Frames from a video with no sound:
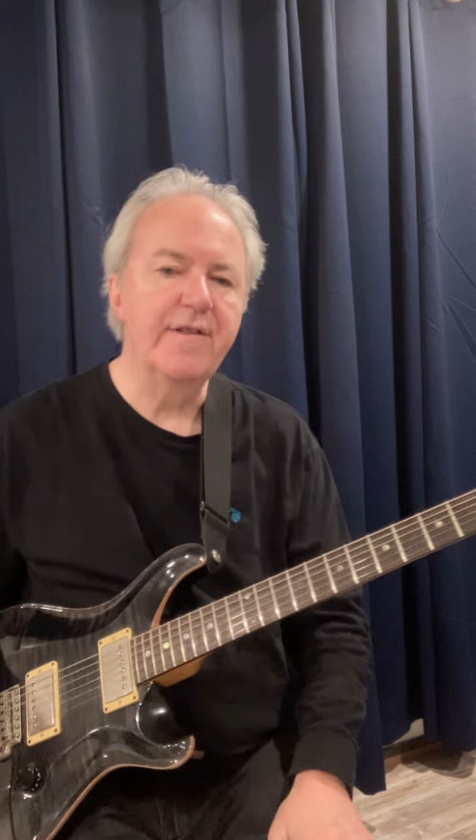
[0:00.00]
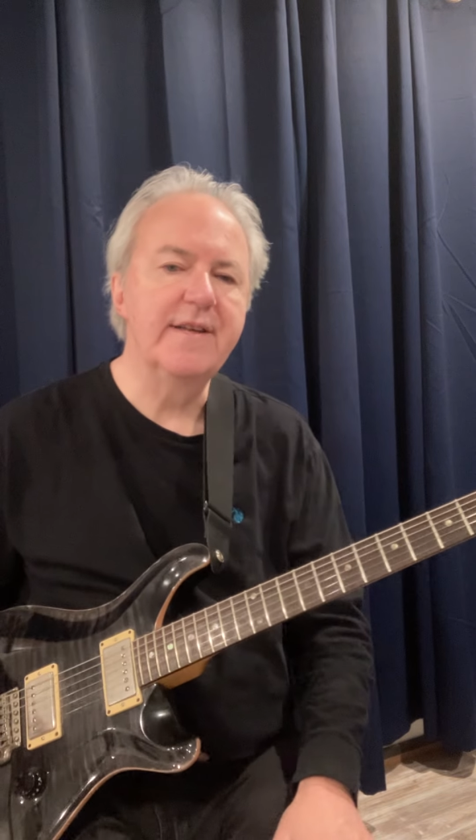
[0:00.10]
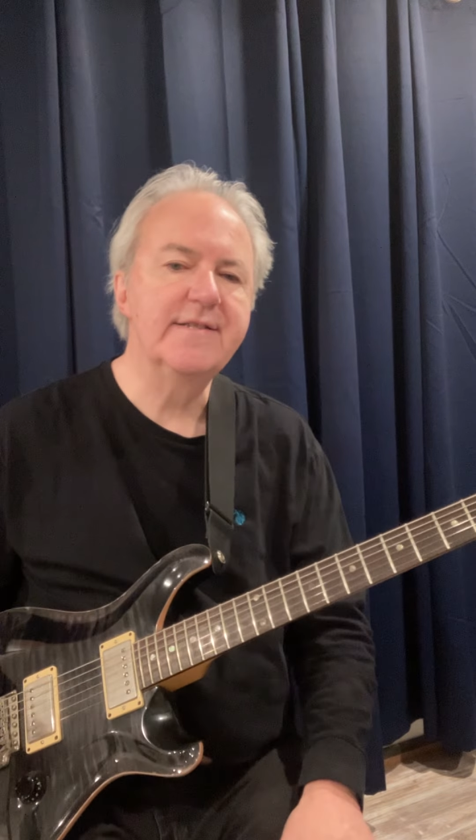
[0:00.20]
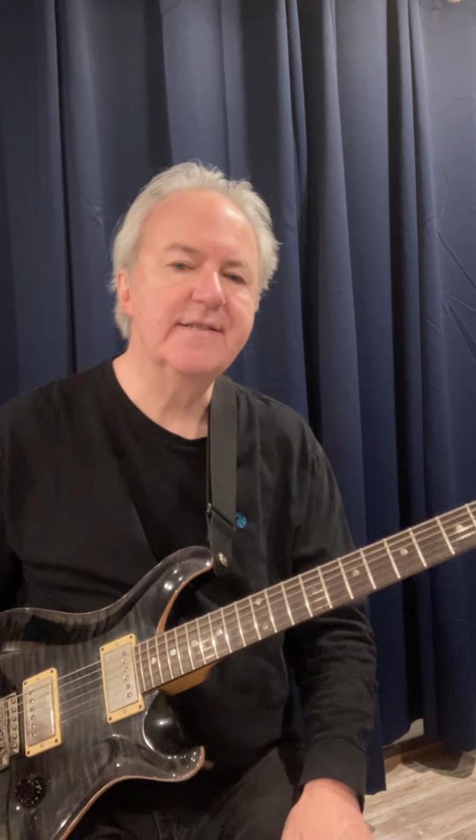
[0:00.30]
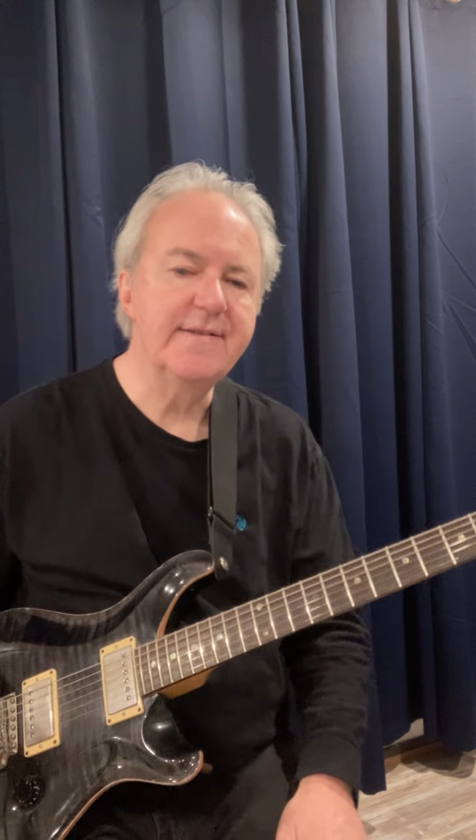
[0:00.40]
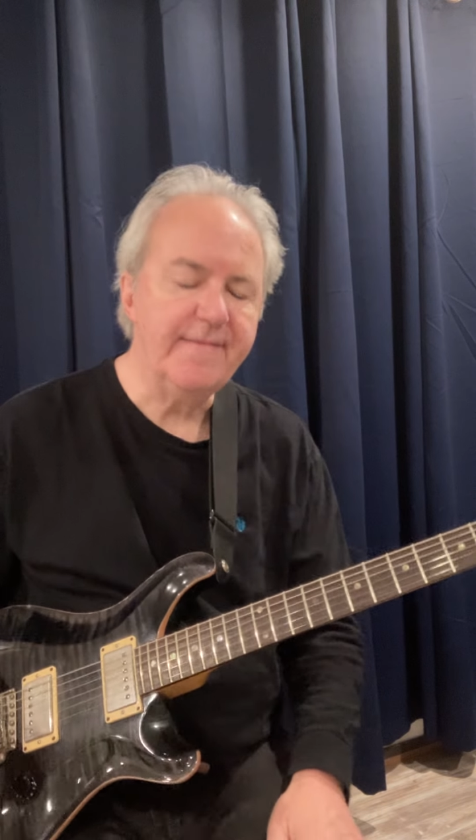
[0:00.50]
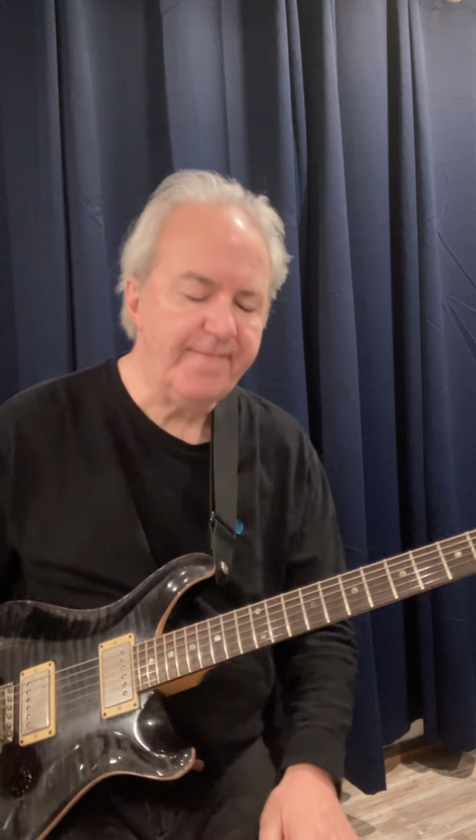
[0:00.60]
this